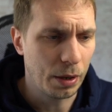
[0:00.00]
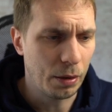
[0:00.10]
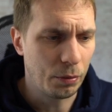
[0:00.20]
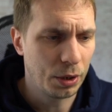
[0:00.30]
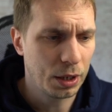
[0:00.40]

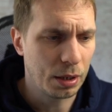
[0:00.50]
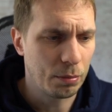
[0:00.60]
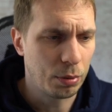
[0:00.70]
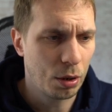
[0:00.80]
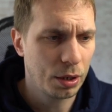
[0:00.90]
really
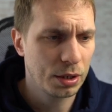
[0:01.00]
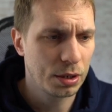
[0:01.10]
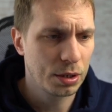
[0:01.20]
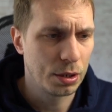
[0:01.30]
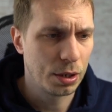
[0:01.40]

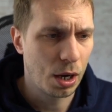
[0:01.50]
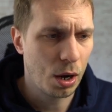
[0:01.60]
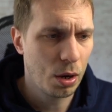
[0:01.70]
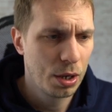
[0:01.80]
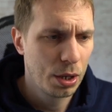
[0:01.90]
important to
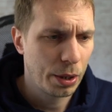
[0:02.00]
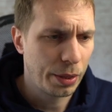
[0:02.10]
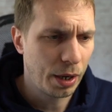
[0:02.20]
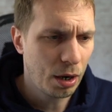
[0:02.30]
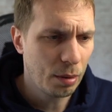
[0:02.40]
know.
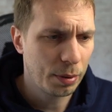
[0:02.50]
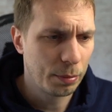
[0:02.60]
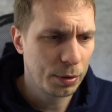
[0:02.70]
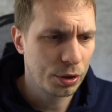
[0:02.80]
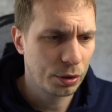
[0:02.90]
There are
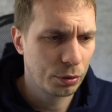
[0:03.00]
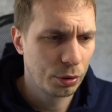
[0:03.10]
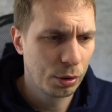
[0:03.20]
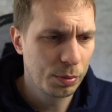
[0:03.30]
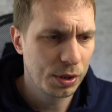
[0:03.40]
permission
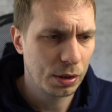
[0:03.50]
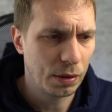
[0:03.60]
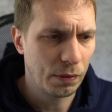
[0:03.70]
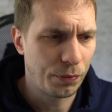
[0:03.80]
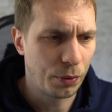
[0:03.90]
groups
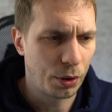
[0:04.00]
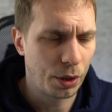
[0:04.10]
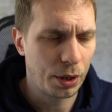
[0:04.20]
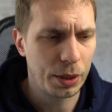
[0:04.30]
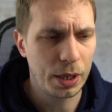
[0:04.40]

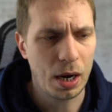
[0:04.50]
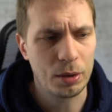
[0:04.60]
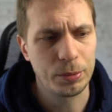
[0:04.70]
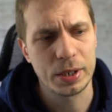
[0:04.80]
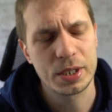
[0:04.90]
for the
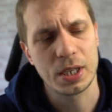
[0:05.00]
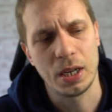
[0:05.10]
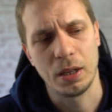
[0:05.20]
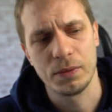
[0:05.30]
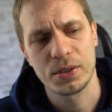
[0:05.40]
hardware
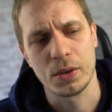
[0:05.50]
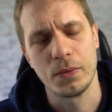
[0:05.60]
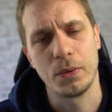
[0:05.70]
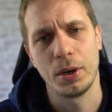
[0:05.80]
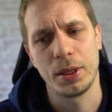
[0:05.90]
itself. So
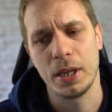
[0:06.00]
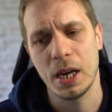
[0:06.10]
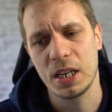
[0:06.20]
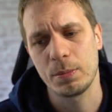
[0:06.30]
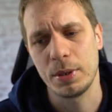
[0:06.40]
for the
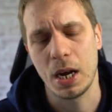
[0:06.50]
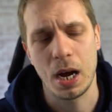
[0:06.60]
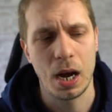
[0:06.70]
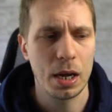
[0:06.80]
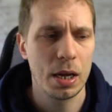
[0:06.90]

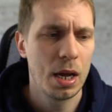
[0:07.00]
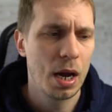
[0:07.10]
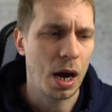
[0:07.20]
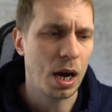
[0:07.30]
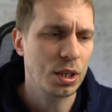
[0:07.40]
SPI,
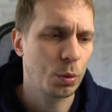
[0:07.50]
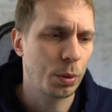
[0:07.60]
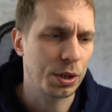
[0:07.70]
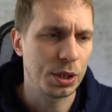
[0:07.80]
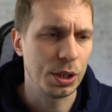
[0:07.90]

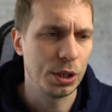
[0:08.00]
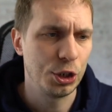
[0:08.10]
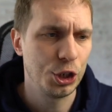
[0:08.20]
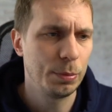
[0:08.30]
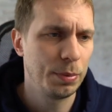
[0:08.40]
I2C,
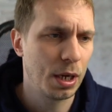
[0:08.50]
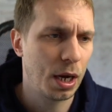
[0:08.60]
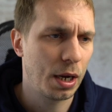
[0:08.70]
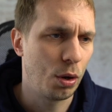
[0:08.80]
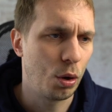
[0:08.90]

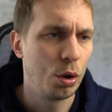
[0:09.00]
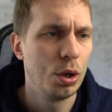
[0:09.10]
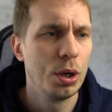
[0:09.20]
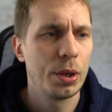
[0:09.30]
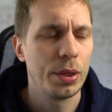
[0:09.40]
GPIO,
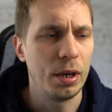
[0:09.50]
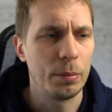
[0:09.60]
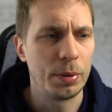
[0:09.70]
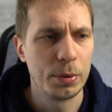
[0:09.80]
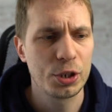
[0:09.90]
there are
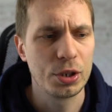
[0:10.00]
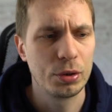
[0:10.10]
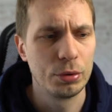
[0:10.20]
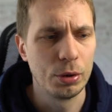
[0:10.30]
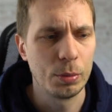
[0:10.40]
permission
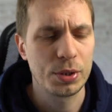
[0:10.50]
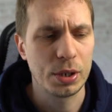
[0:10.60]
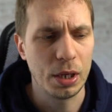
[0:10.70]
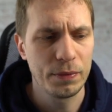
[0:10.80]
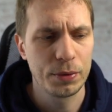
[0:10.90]
groups.
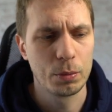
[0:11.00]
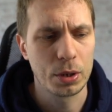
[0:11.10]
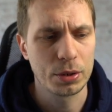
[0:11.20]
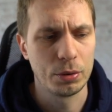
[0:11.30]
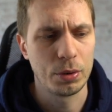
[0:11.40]
If you
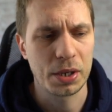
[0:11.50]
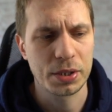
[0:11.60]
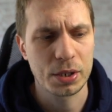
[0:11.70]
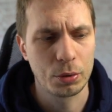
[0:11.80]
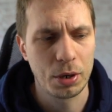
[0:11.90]
want to run
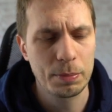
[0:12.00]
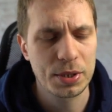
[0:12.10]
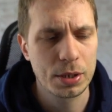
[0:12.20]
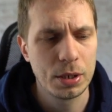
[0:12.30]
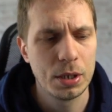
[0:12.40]

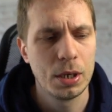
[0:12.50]
scripts